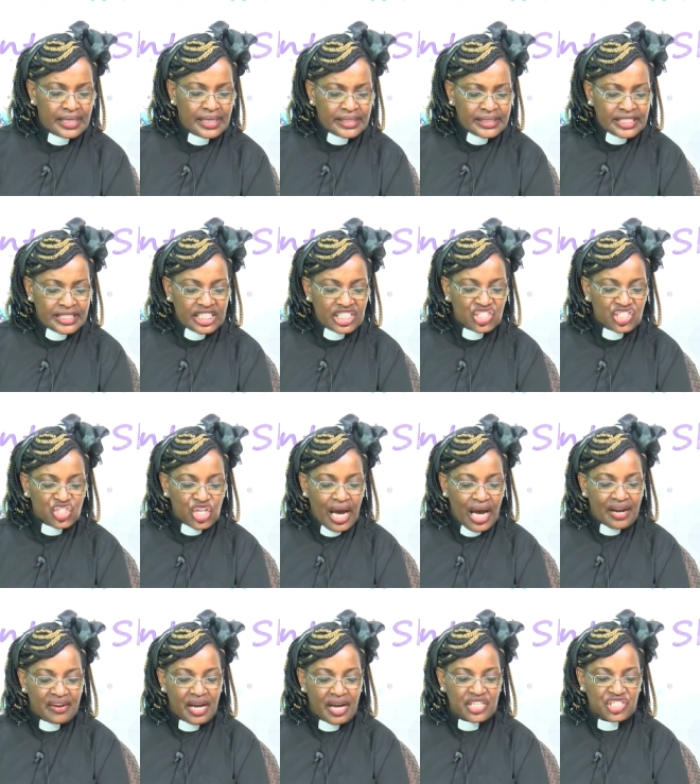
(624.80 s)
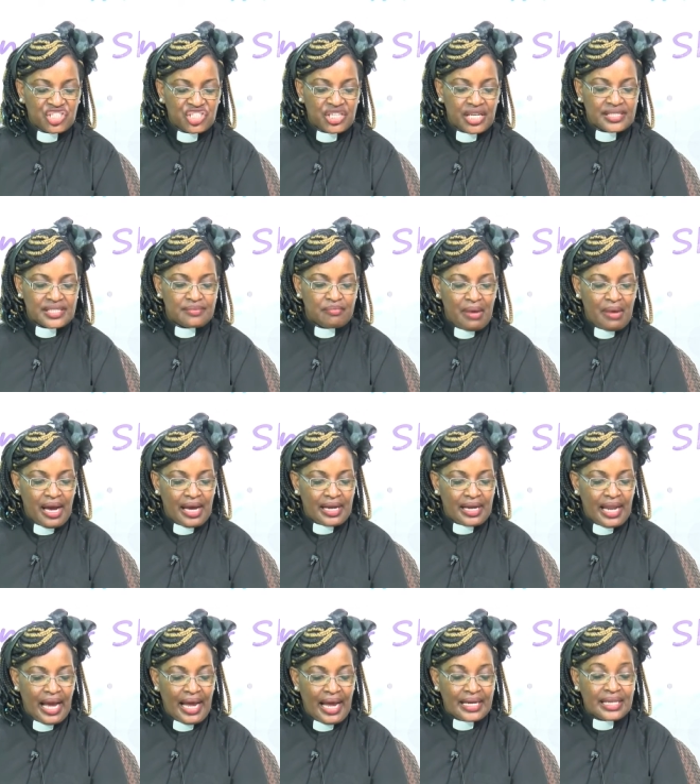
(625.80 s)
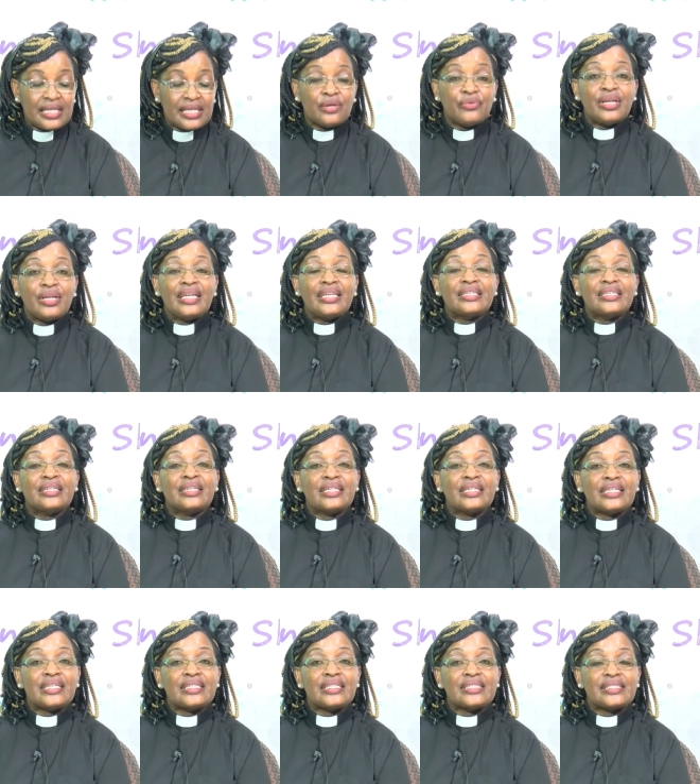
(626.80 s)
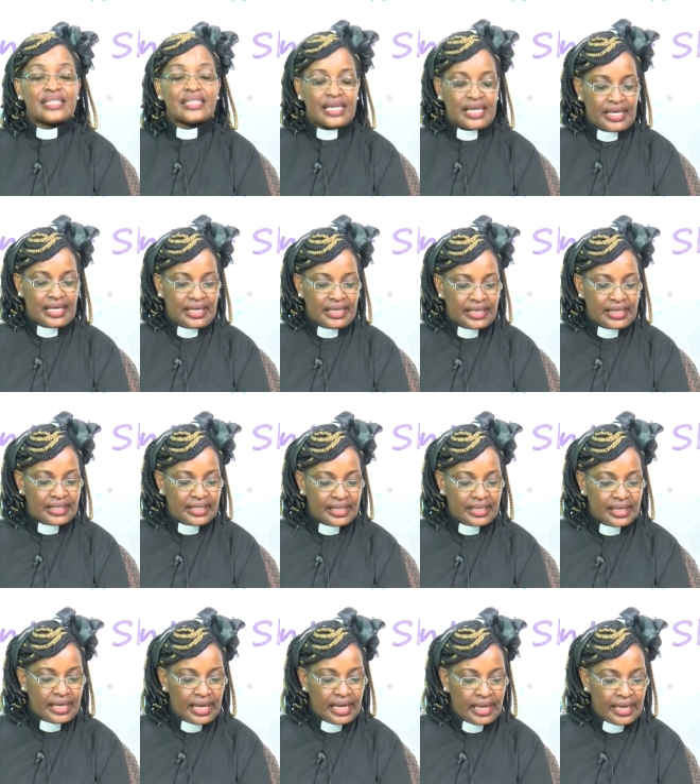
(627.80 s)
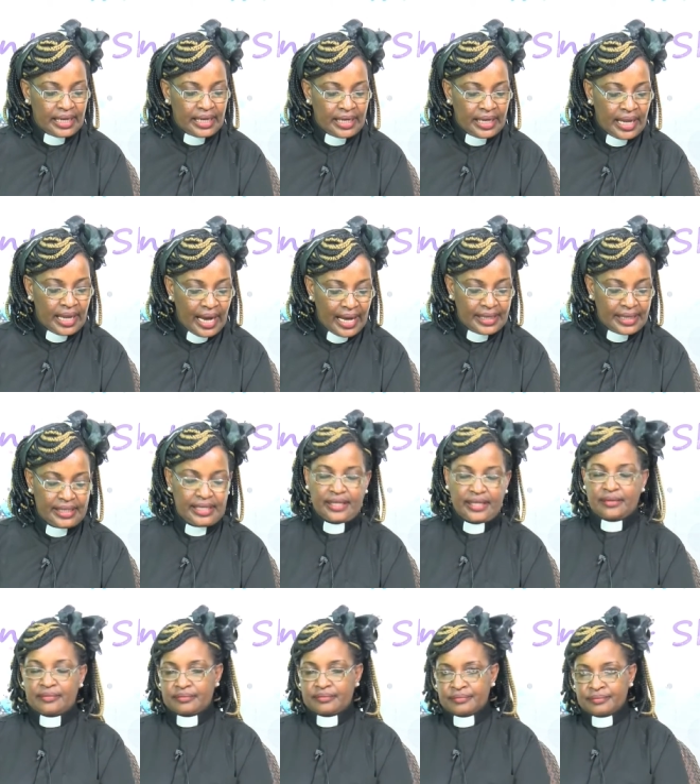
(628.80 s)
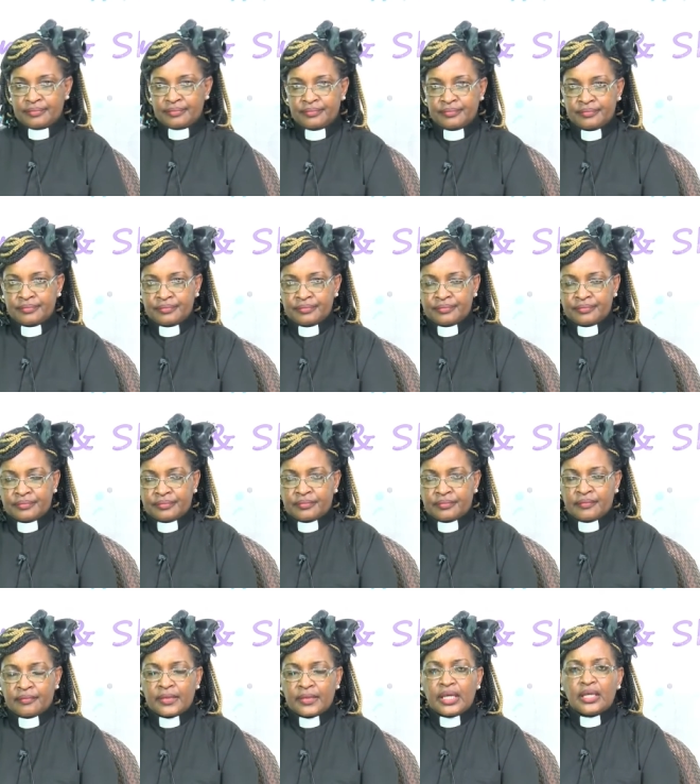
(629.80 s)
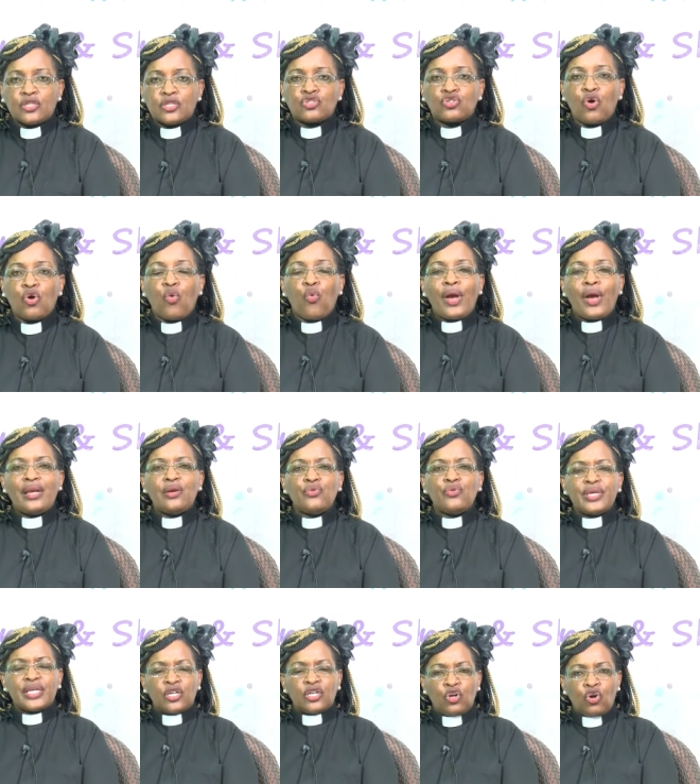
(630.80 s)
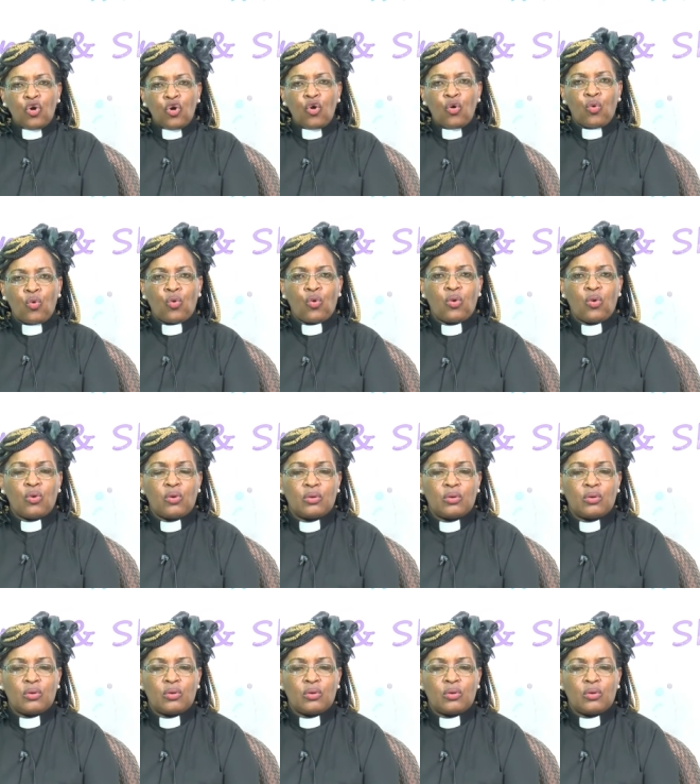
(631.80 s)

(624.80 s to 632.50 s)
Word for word: Teach a righteous man, and he will increase in learning. So when we go